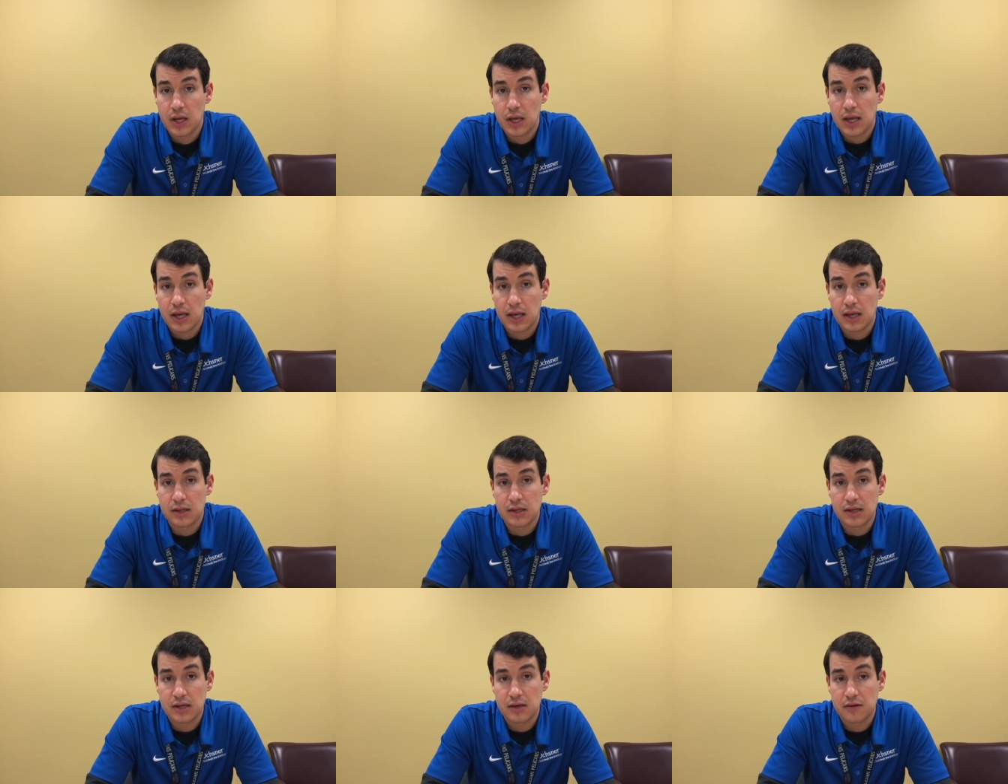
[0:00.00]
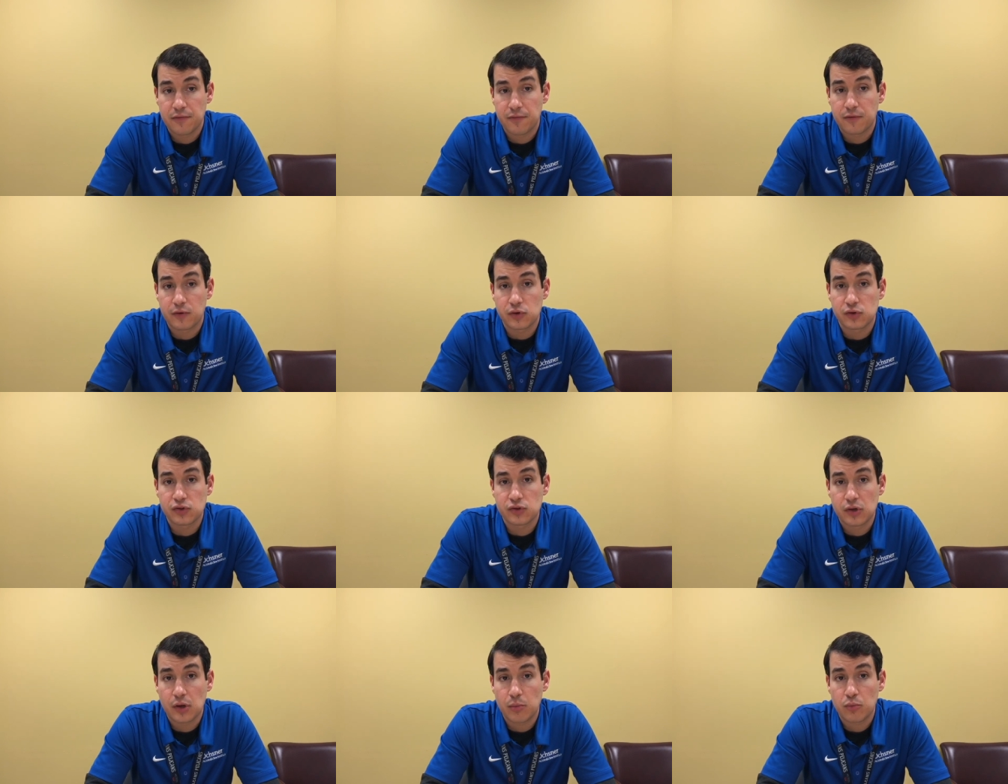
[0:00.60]
And if for
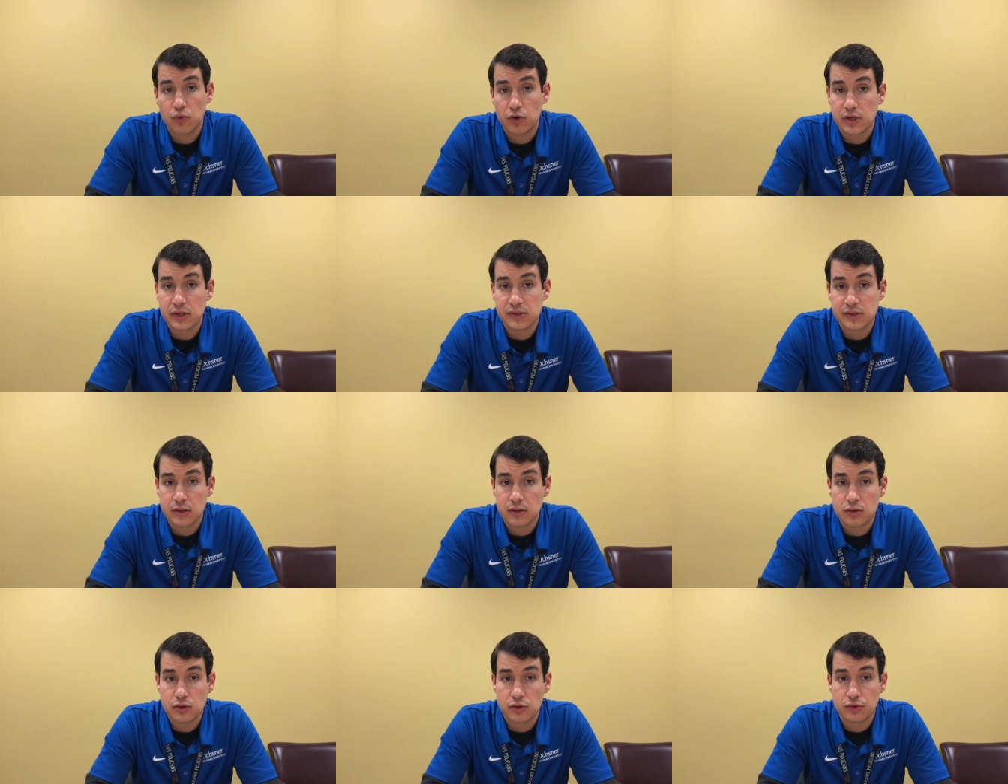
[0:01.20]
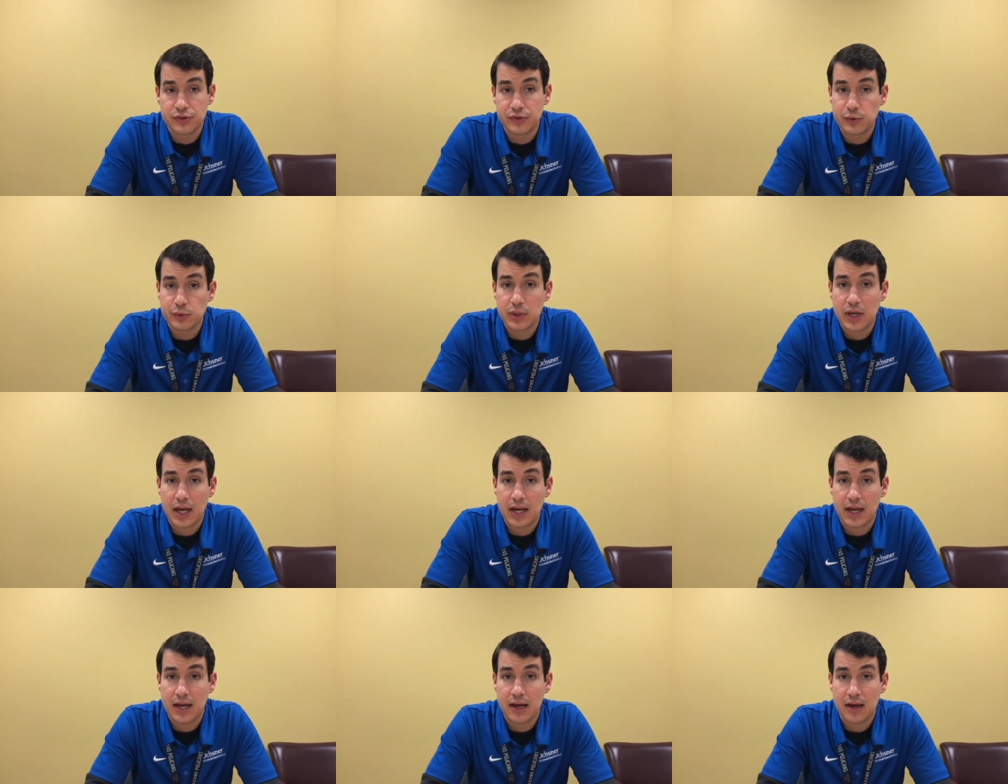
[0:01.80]
some reason you do
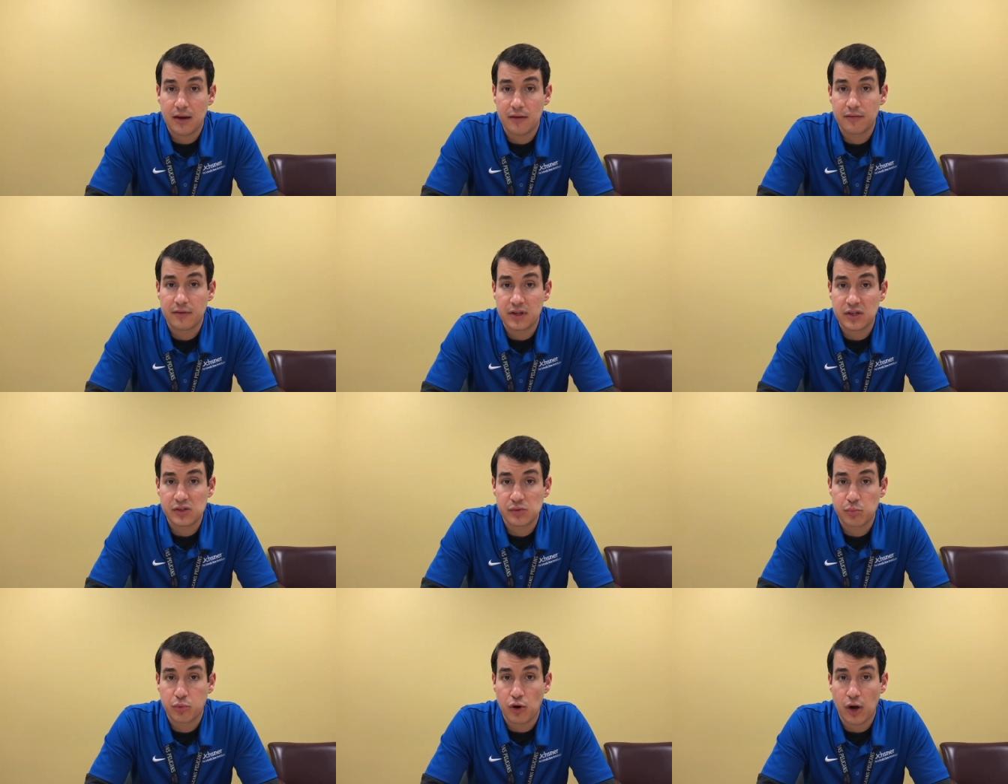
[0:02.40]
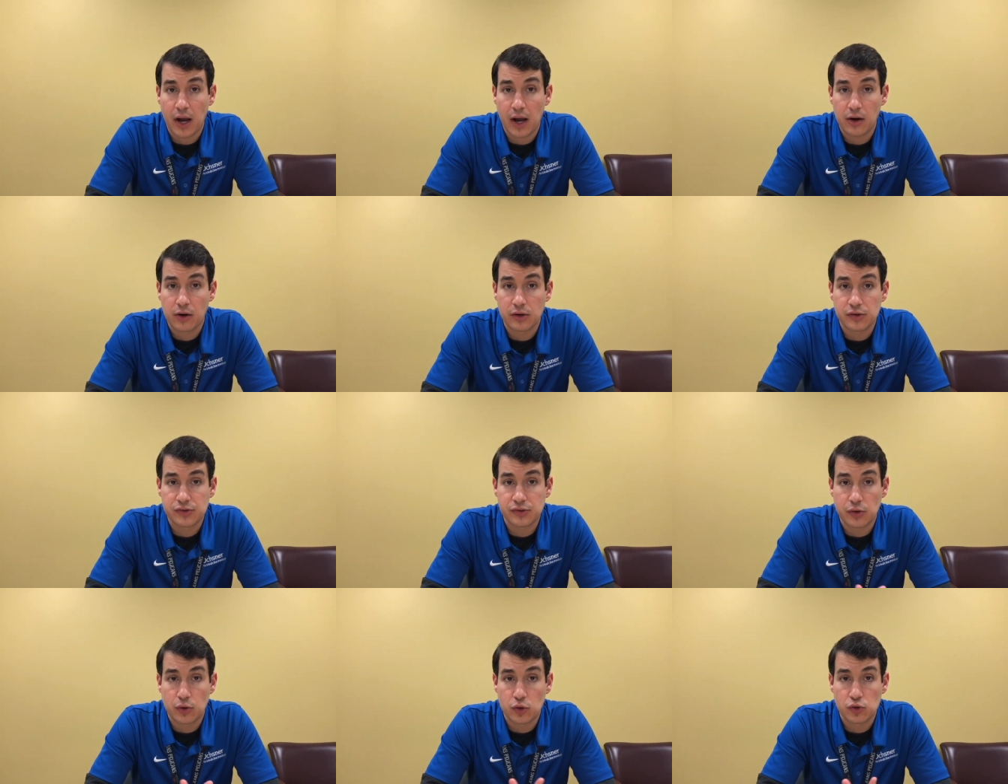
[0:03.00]
not have this prior to
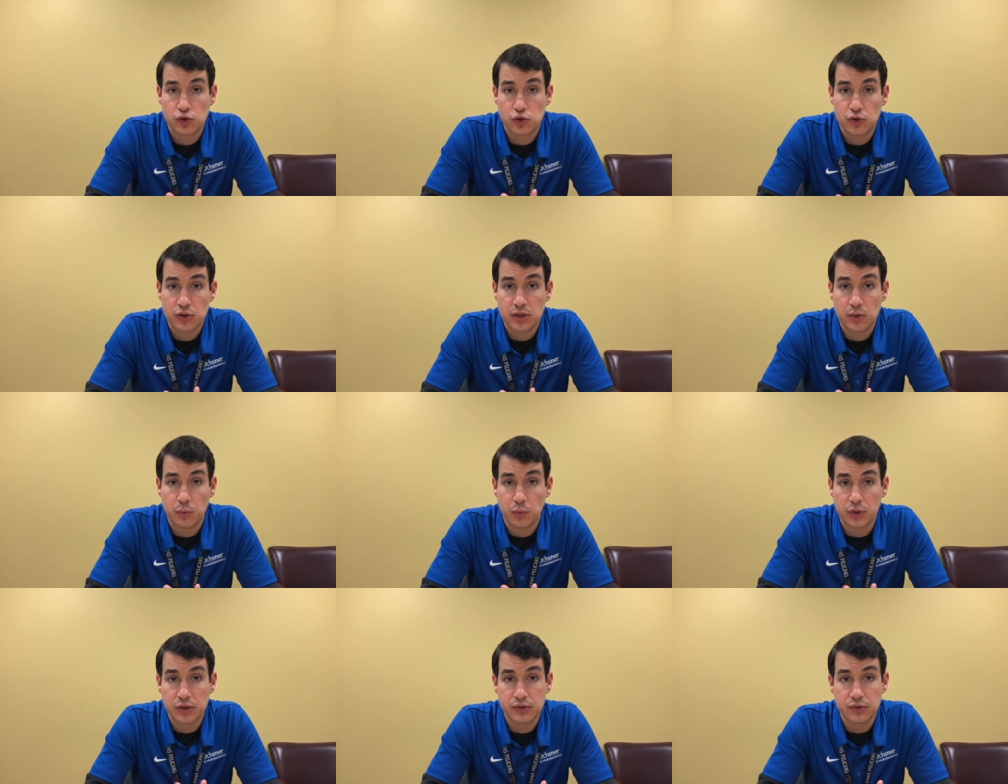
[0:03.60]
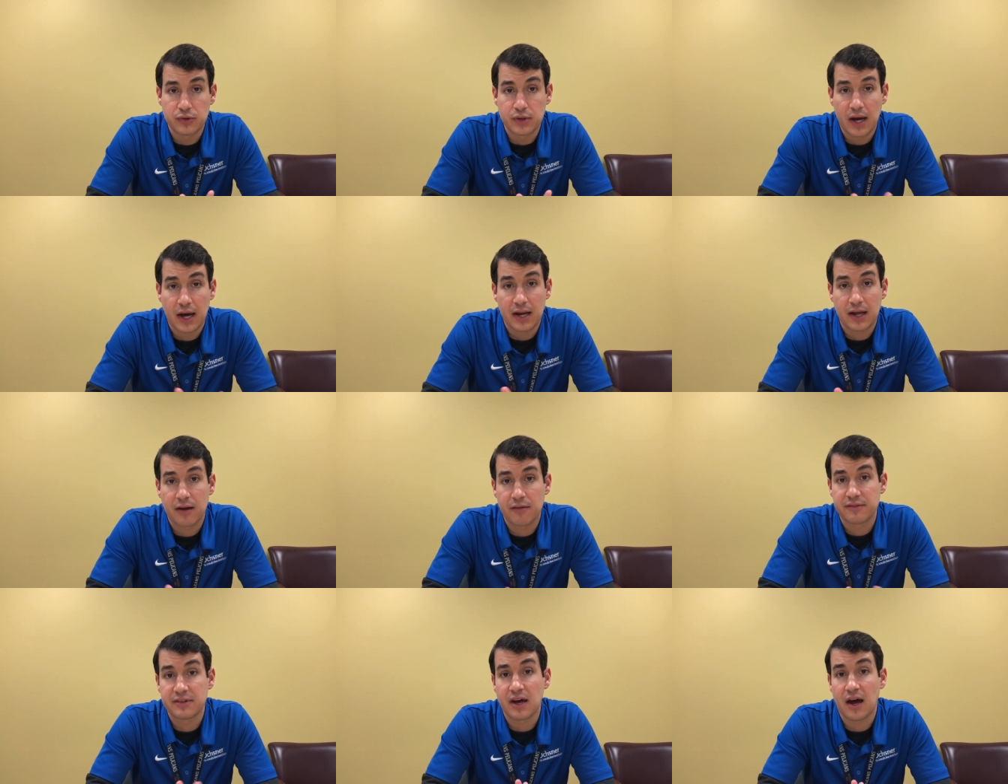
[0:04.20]
surgery and we do not
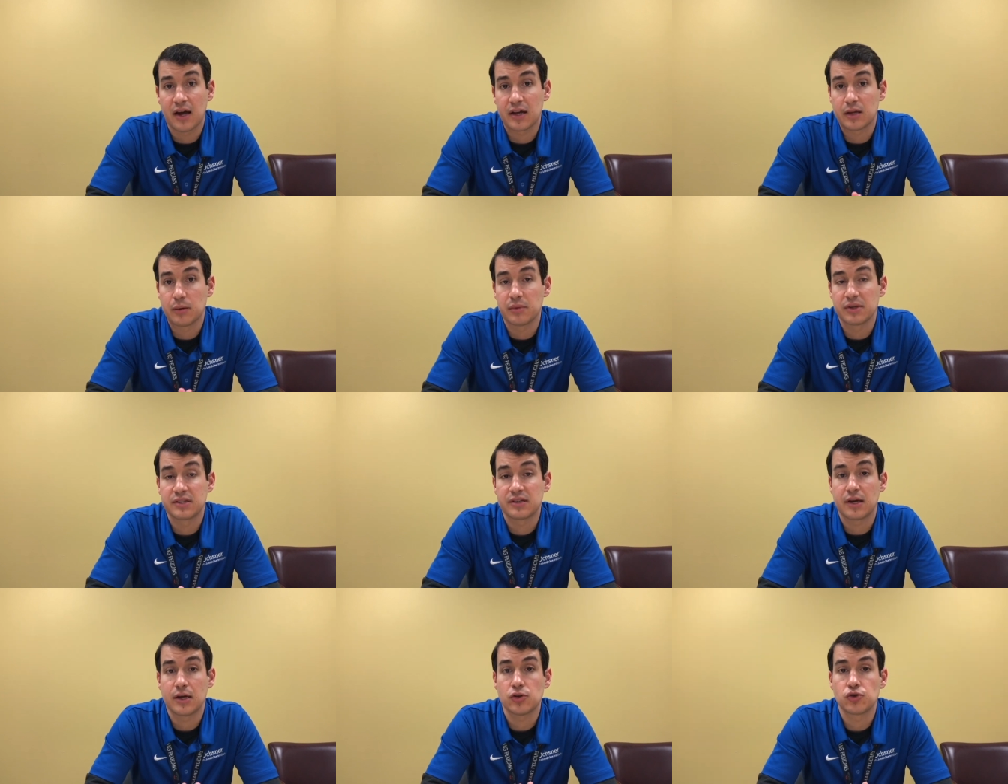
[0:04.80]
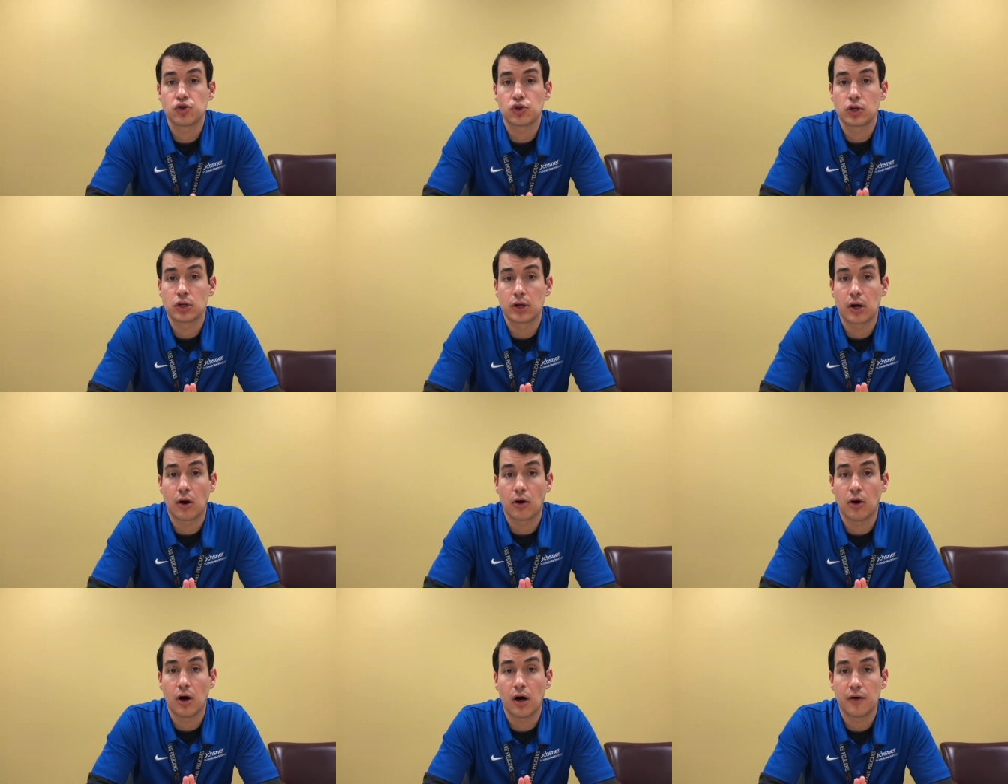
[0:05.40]
have documentation in
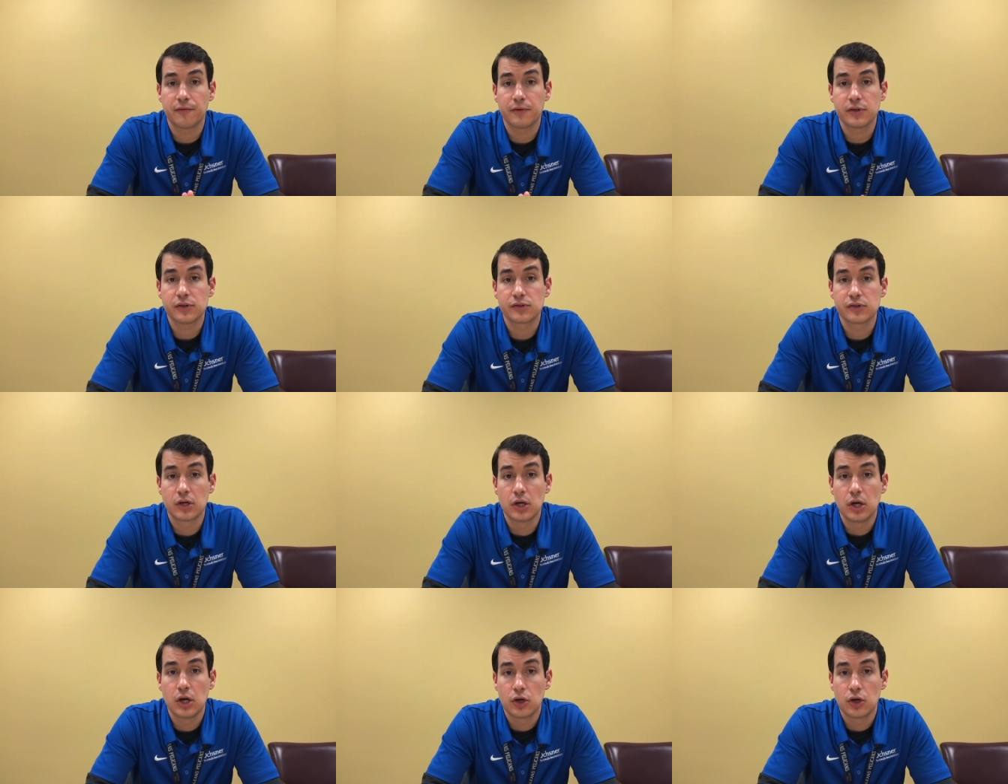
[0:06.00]
our office,